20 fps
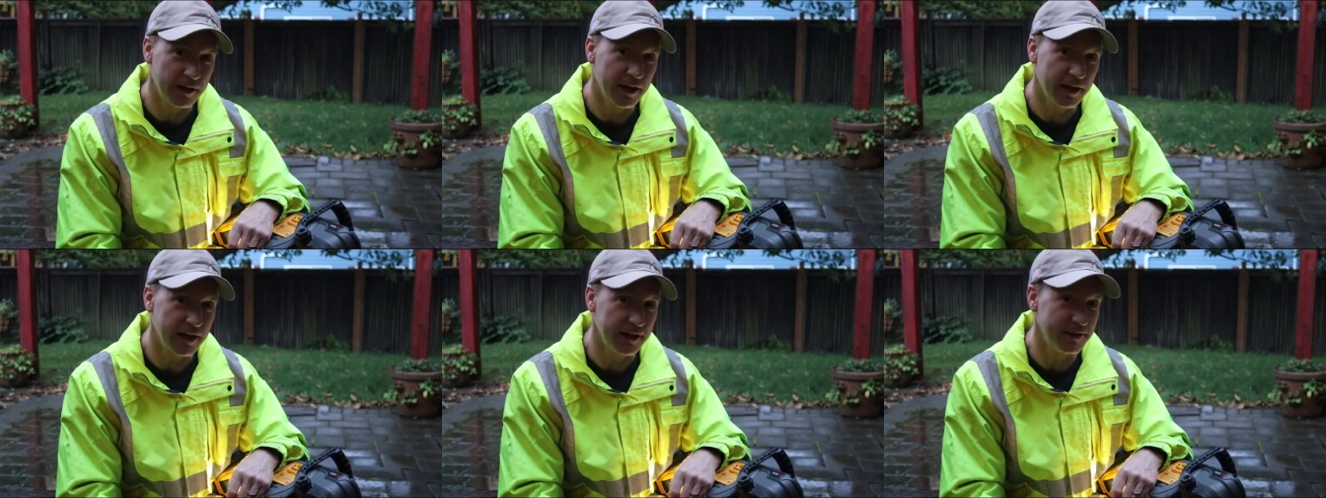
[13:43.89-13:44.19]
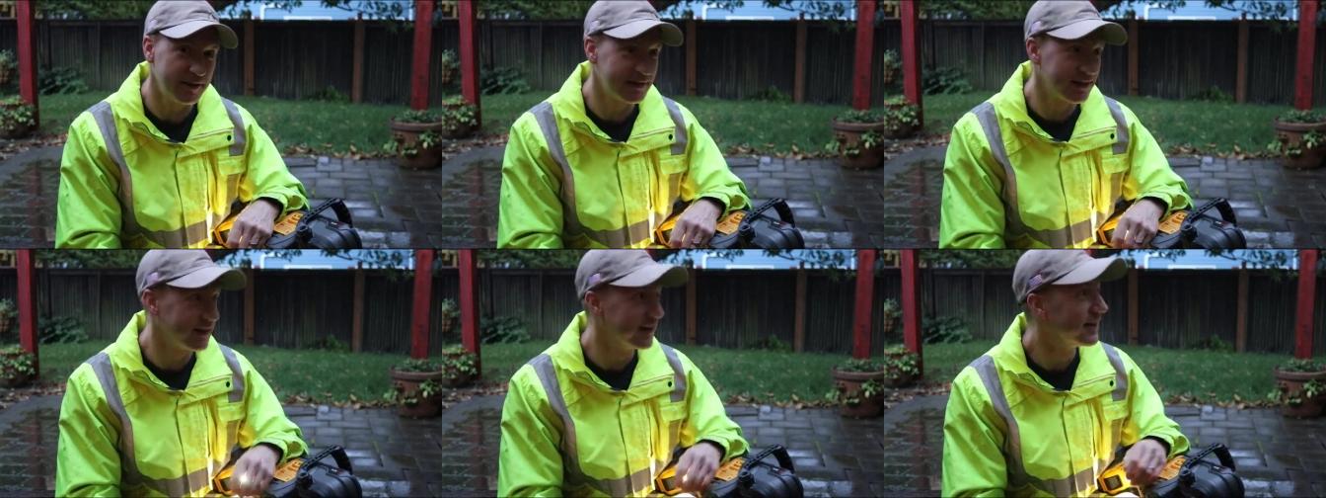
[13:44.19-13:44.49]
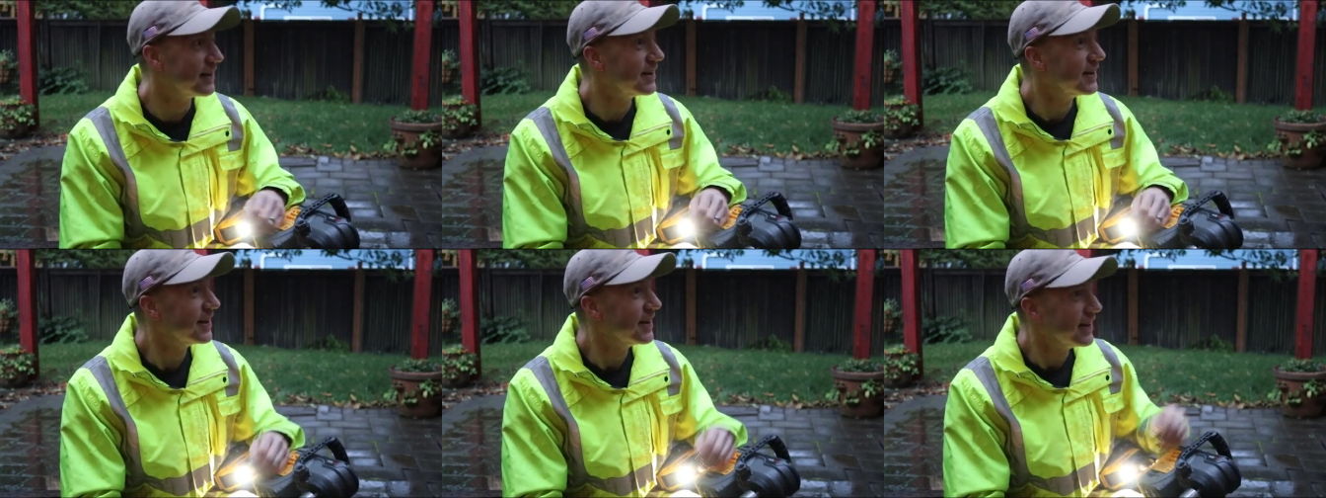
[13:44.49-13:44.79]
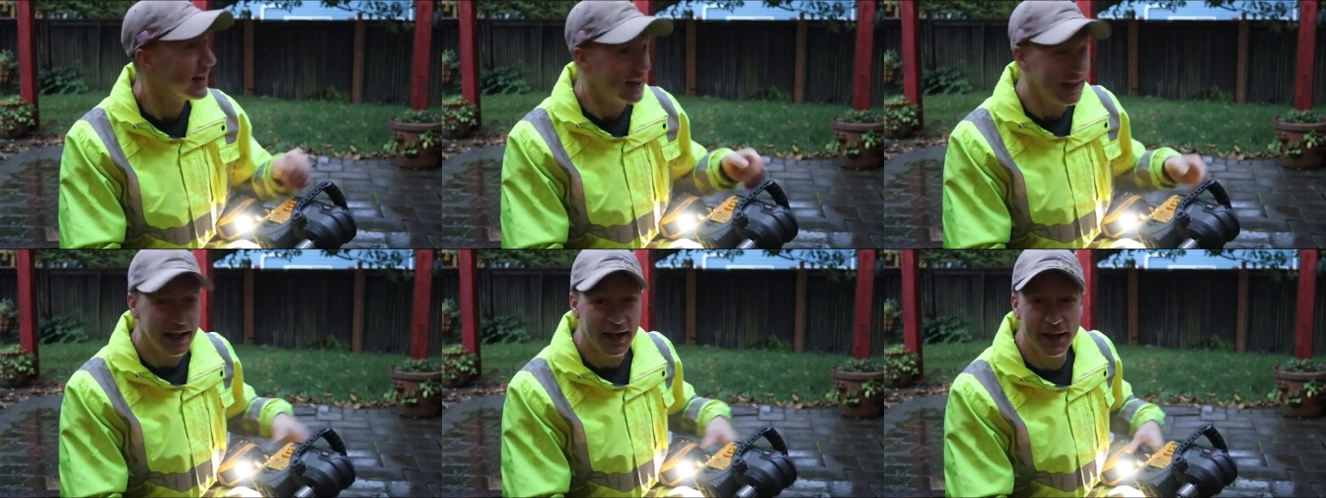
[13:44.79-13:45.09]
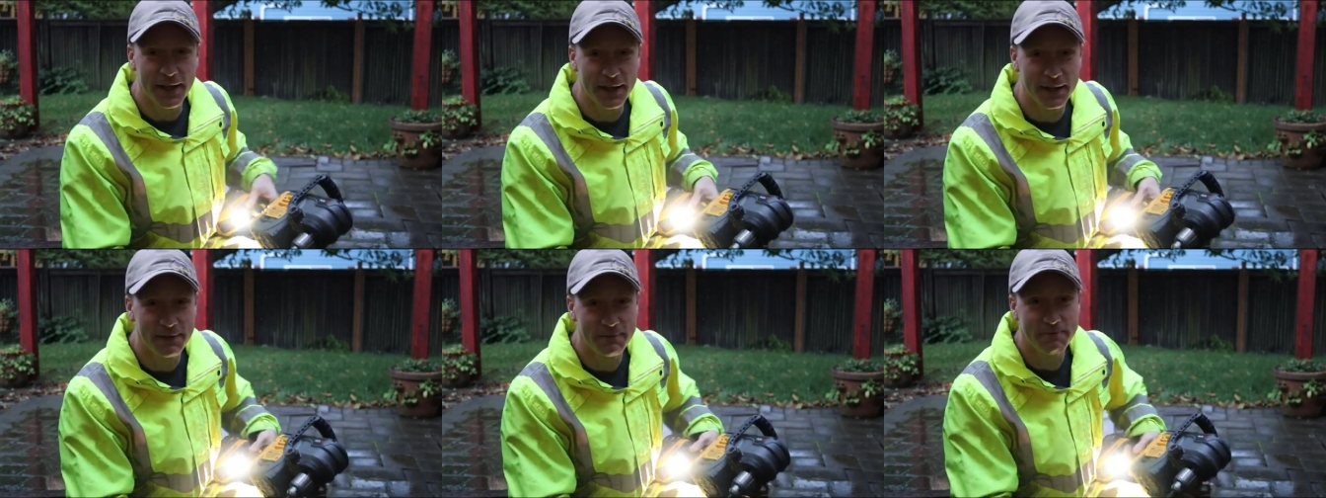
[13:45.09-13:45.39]
nice
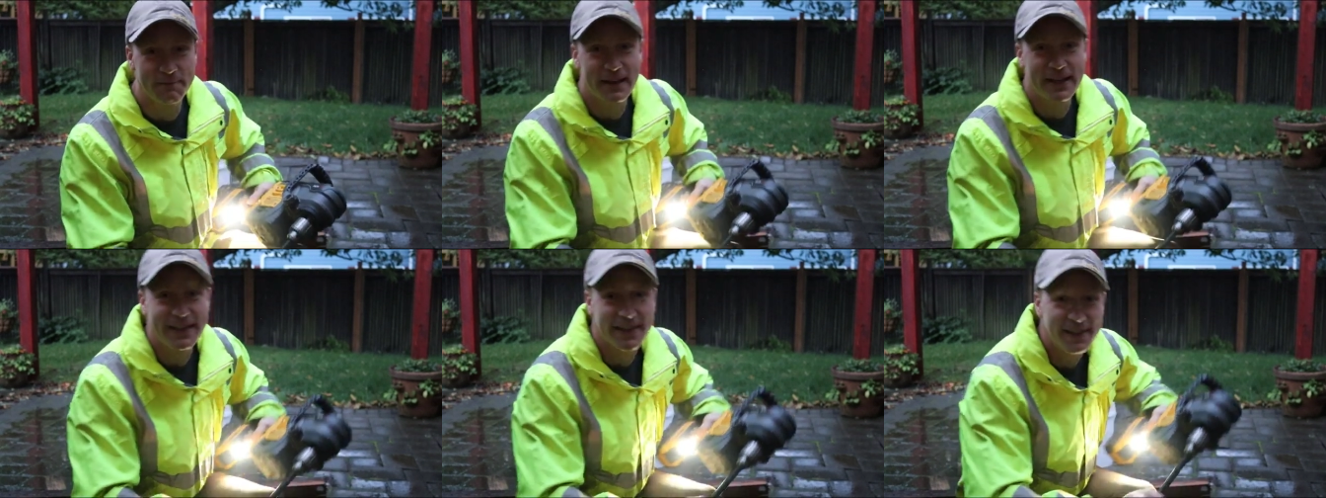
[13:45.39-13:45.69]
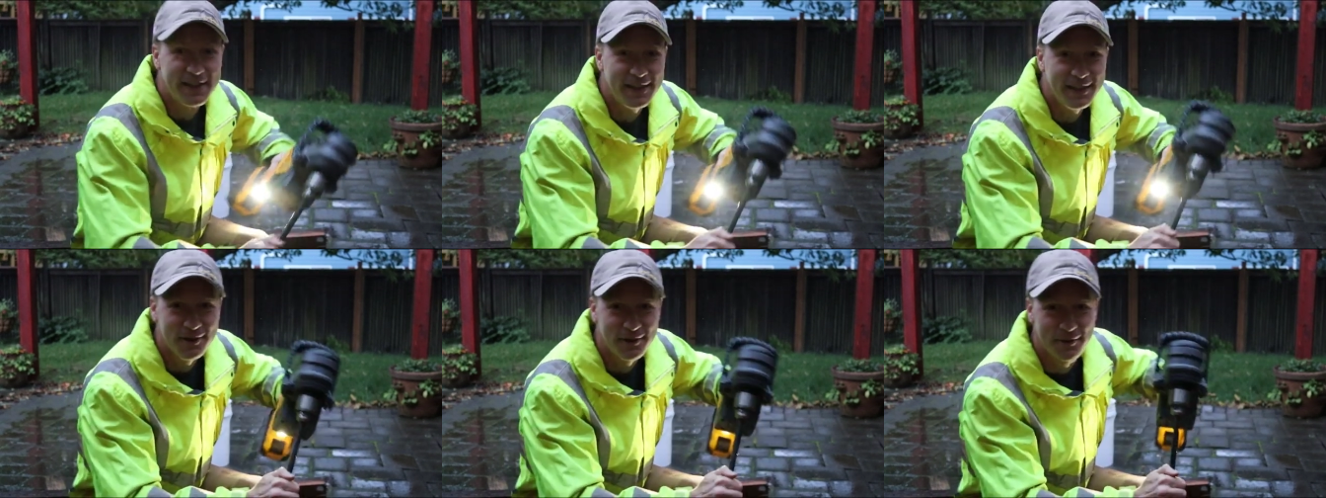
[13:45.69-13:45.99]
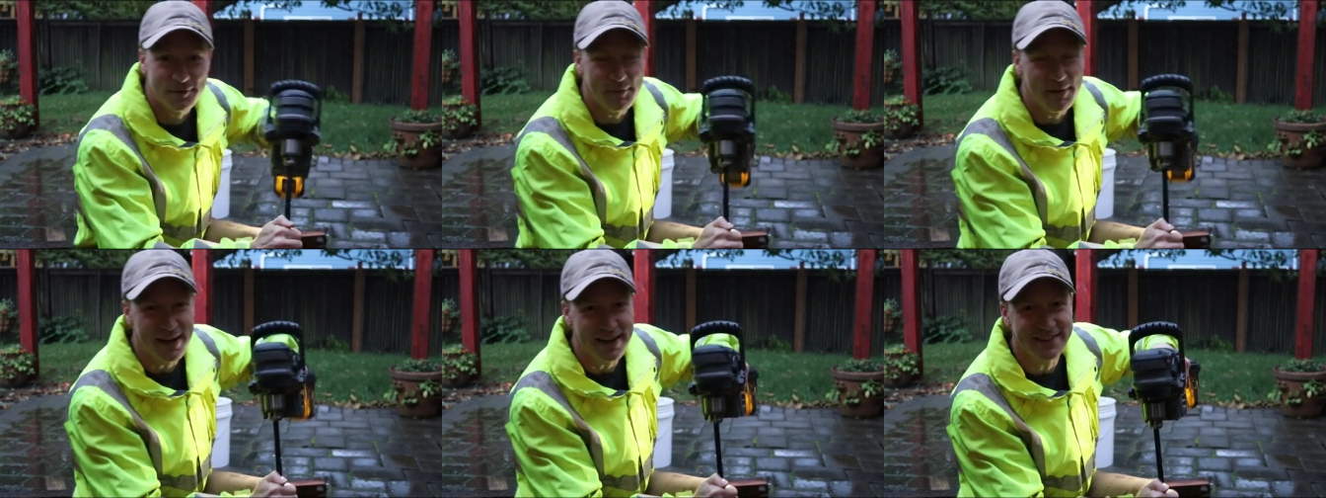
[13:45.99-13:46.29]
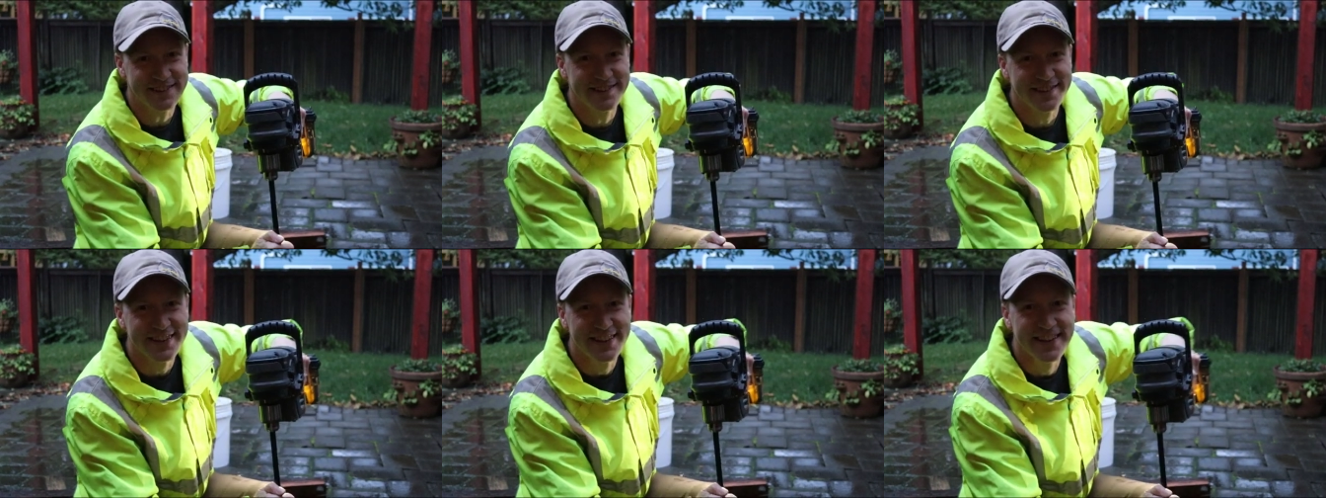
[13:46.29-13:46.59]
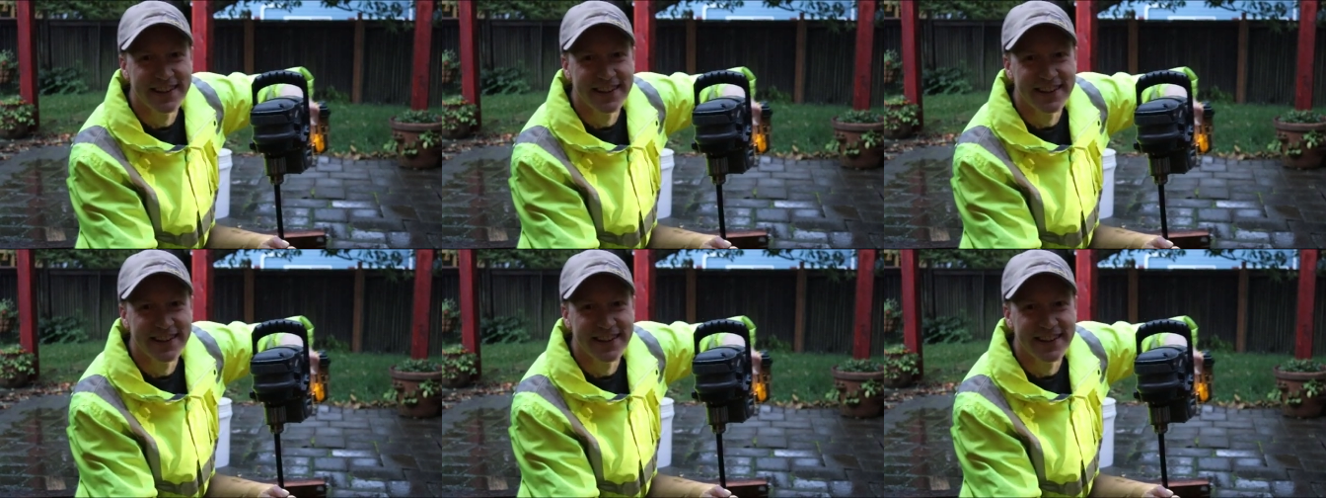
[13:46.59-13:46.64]
and make a huge mess.